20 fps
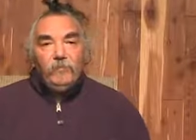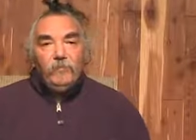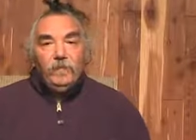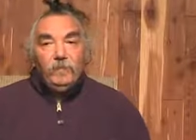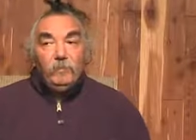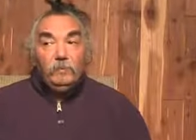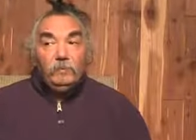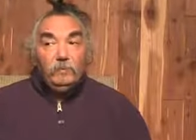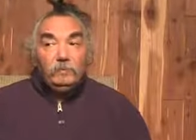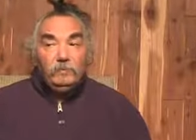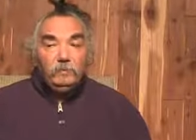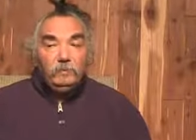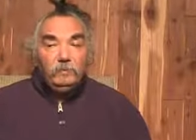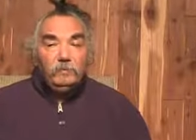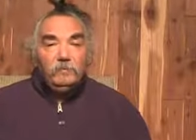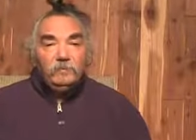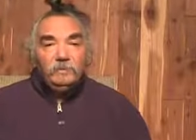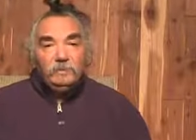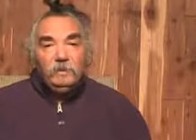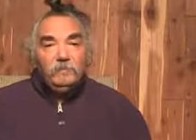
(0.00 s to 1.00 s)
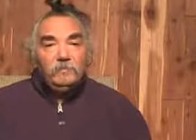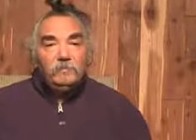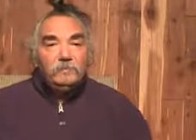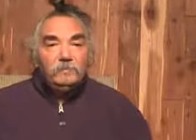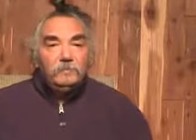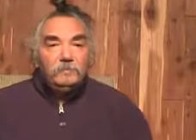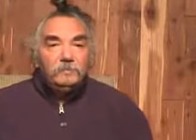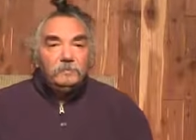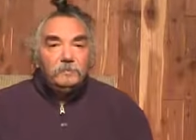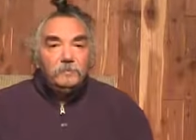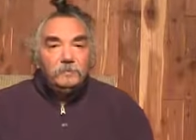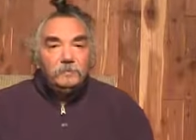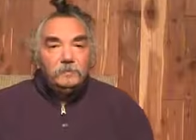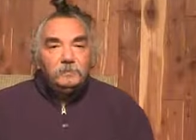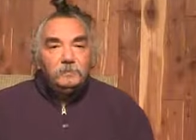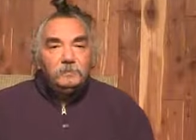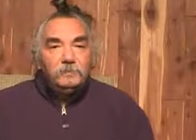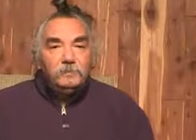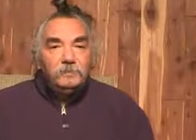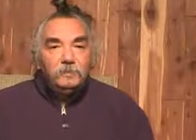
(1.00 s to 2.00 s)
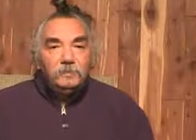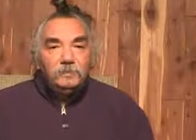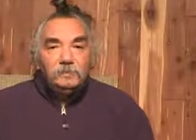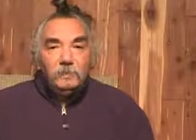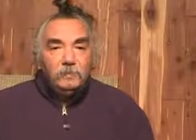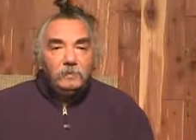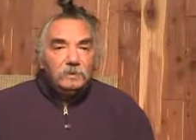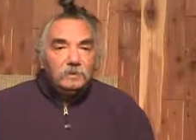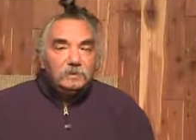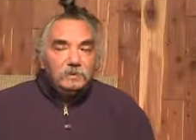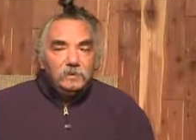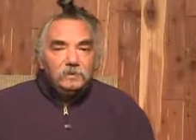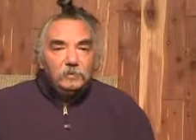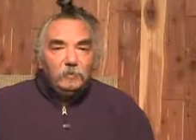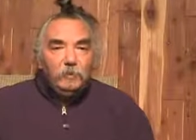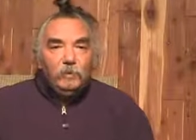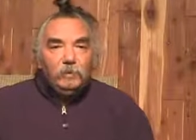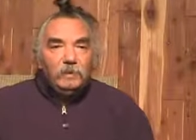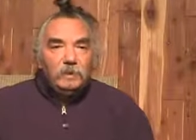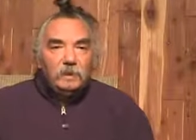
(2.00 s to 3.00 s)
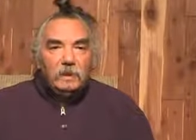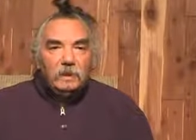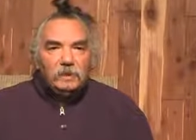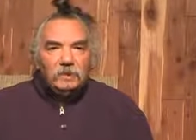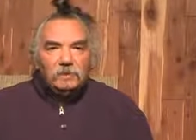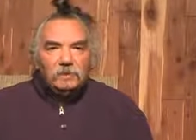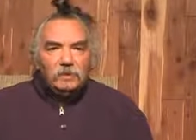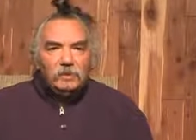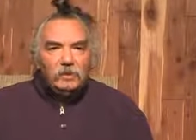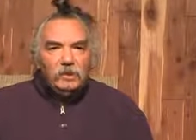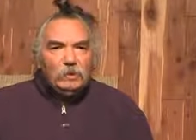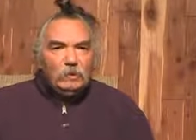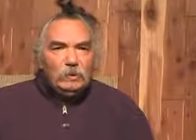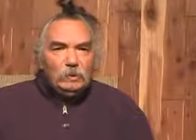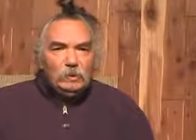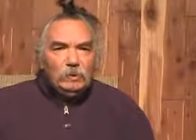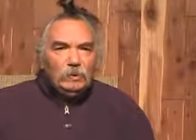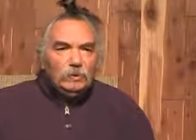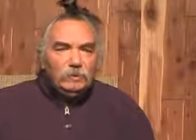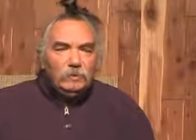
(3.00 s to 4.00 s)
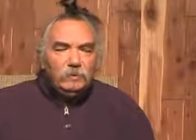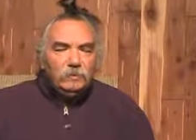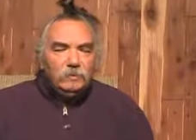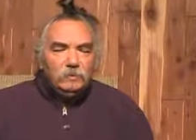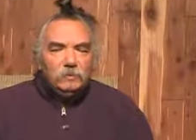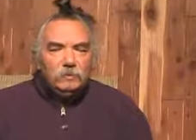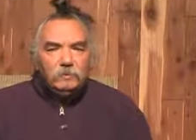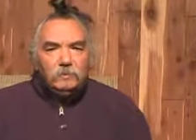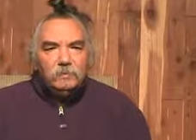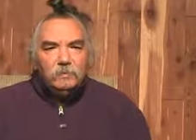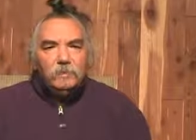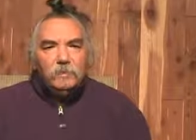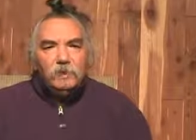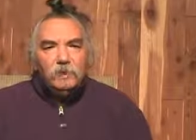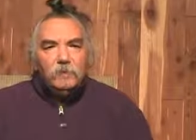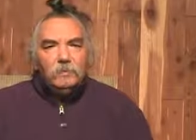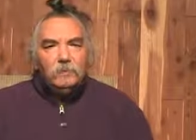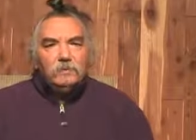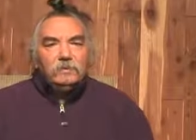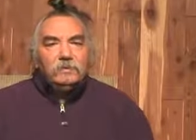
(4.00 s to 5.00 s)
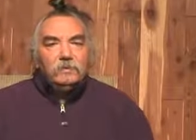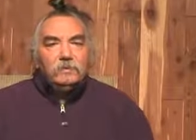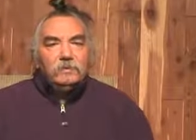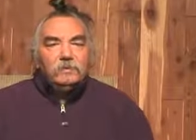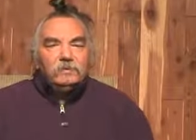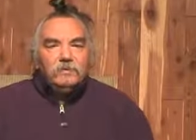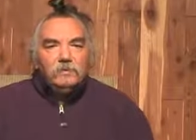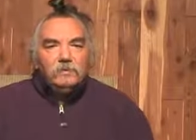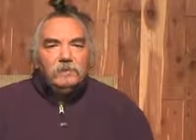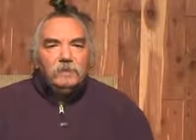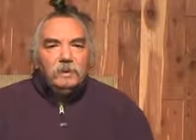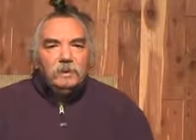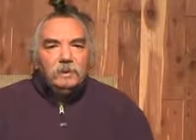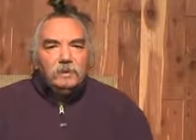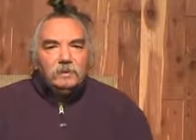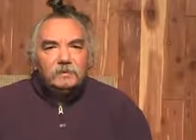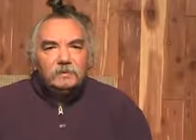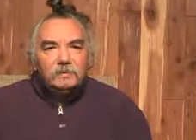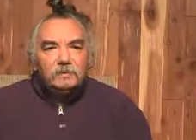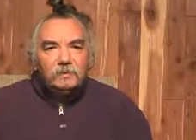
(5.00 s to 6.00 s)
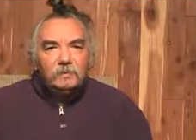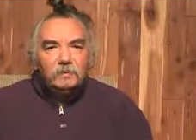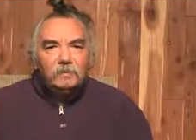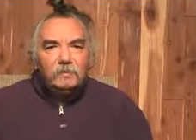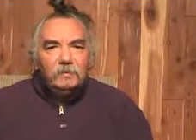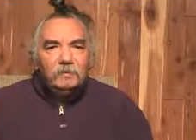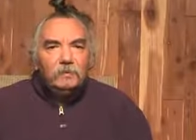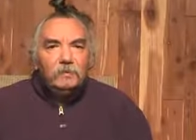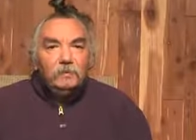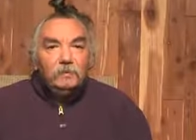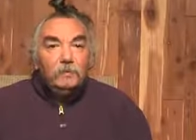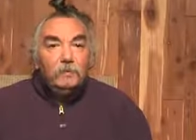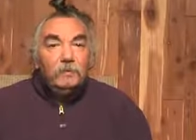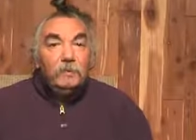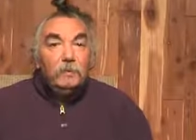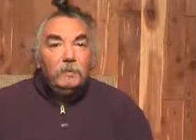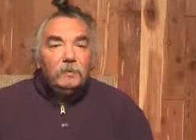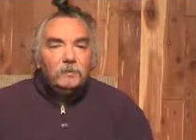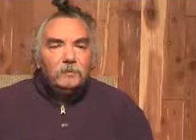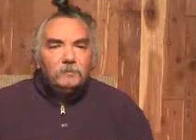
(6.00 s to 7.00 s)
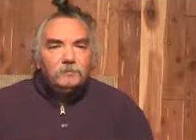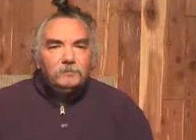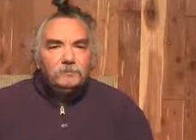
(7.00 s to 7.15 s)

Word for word: And we assume self. So as somebody starts pointing at us, say, you, you, you, you, you. We start assuming that it's more than what we are.